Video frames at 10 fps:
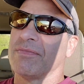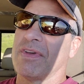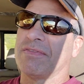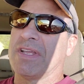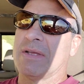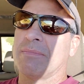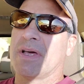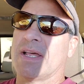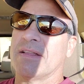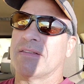15
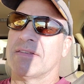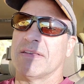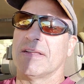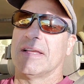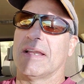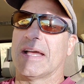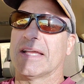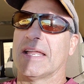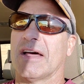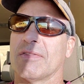minutes and I
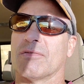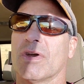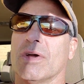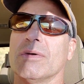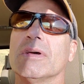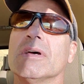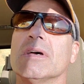can get on the road.